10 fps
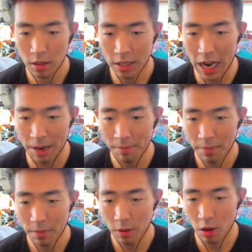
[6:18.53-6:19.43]
Got him.
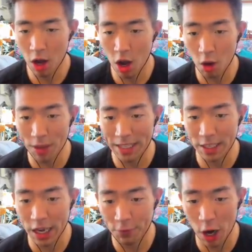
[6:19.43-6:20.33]
Oh, that's a
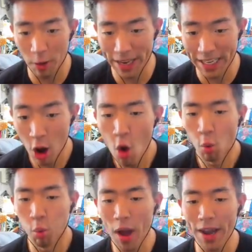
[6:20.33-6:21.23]
tough throw.
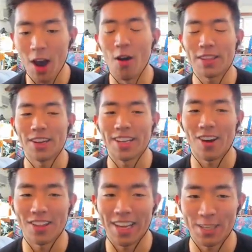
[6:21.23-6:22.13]
What? Oh, I thought he caught that.